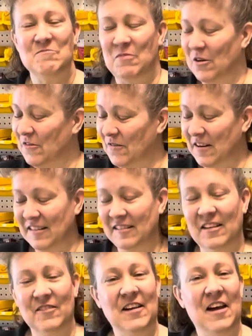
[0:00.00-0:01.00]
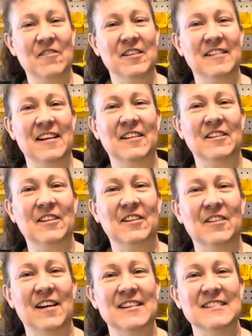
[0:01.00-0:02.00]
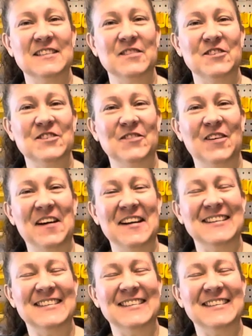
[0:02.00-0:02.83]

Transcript: Perfect. Love to have you take a look around and see what you find.